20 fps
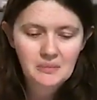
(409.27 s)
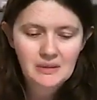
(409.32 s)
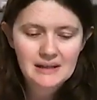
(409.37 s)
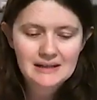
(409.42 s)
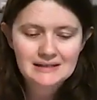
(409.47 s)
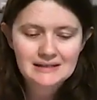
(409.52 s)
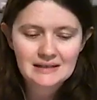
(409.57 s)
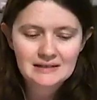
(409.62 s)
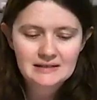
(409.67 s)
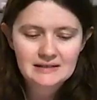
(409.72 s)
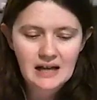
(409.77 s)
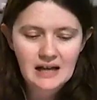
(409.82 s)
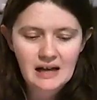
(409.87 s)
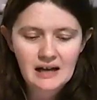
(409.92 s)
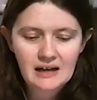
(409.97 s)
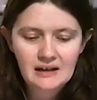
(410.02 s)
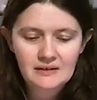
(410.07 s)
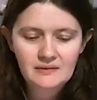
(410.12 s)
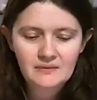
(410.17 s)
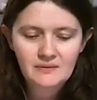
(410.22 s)
It does
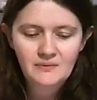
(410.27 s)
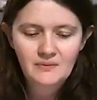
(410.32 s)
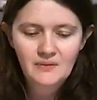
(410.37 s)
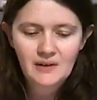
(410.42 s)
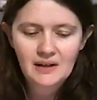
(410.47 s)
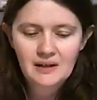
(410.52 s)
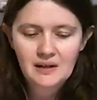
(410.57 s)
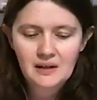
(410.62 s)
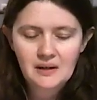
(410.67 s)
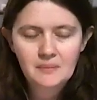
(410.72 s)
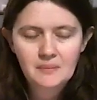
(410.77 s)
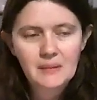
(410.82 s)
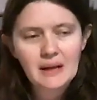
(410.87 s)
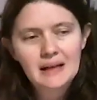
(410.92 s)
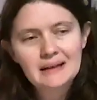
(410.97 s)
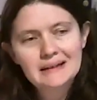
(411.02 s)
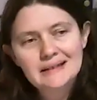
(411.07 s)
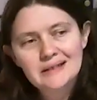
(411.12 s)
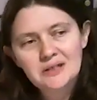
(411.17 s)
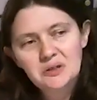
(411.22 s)
have a
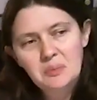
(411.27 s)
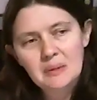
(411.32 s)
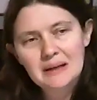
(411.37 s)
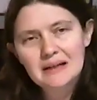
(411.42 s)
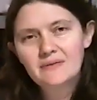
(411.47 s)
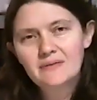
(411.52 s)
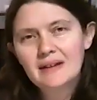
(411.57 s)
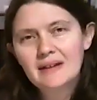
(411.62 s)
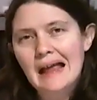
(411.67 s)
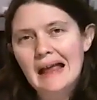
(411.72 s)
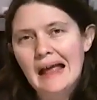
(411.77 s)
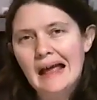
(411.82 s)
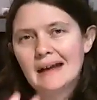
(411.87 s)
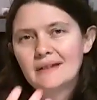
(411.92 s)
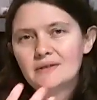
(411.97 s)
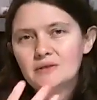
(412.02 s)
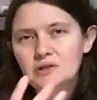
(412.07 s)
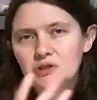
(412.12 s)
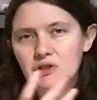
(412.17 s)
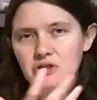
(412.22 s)
little bit of an
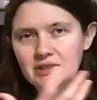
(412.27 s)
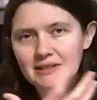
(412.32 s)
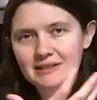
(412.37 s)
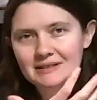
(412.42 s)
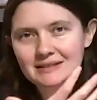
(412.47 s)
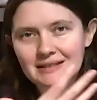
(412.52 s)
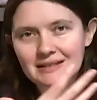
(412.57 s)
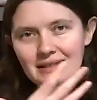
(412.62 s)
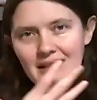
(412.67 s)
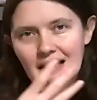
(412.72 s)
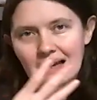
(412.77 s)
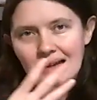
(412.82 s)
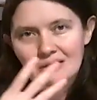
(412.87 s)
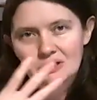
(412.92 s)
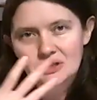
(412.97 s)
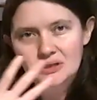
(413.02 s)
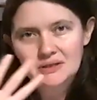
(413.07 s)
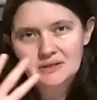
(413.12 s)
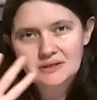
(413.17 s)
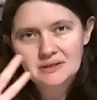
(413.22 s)
analgesic
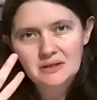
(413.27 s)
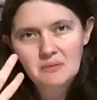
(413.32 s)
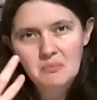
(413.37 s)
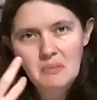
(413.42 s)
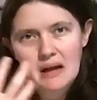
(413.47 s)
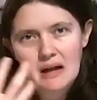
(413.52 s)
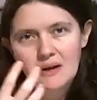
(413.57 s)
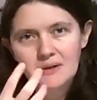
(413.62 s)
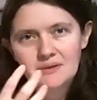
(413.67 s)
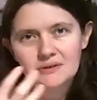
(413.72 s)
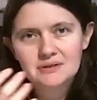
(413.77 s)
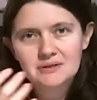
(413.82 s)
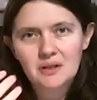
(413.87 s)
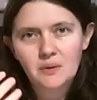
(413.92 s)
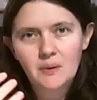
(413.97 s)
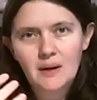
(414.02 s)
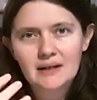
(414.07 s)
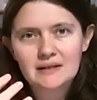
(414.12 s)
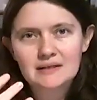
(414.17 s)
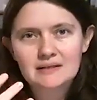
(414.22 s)
action in the mouth. So
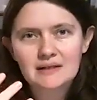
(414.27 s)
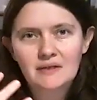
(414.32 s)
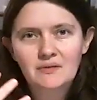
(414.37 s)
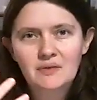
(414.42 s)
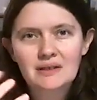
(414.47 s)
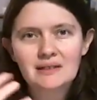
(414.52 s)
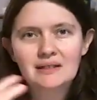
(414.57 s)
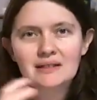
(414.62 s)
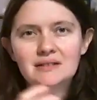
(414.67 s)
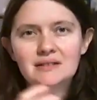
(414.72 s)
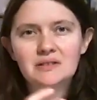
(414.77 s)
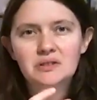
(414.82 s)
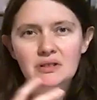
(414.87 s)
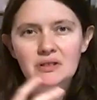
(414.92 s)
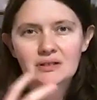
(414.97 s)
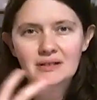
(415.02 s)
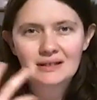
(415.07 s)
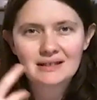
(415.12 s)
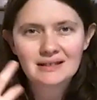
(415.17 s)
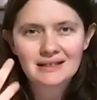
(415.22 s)
as everything's
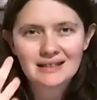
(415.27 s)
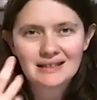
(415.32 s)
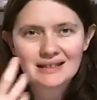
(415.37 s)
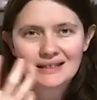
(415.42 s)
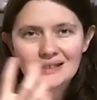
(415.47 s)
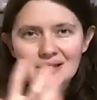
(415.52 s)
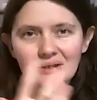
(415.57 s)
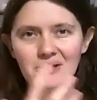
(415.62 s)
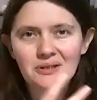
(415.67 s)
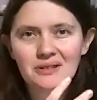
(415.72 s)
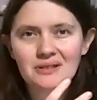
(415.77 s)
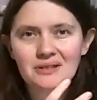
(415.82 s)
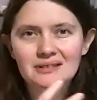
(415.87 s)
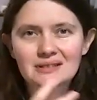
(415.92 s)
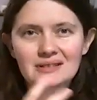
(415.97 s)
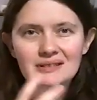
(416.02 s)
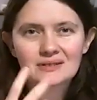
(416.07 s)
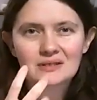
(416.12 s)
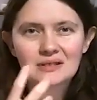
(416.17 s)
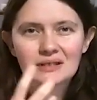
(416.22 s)
starting to heal, this
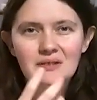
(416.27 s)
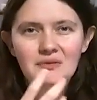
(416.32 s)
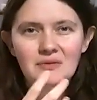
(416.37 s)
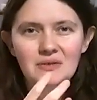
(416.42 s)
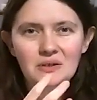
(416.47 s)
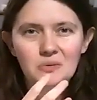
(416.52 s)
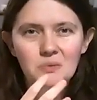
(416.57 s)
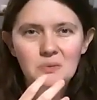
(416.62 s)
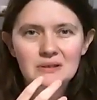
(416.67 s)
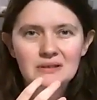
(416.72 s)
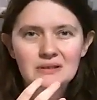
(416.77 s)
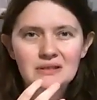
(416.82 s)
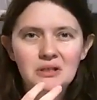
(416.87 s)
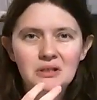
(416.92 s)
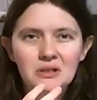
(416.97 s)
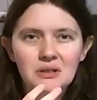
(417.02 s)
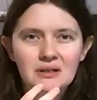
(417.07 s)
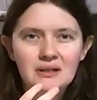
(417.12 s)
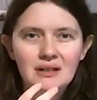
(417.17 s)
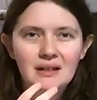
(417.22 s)
is going to feel really
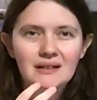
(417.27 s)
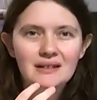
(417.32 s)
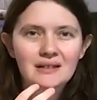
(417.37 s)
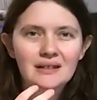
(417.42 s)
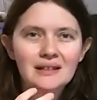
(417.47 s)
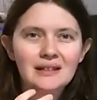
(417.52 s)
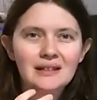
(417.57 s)
good on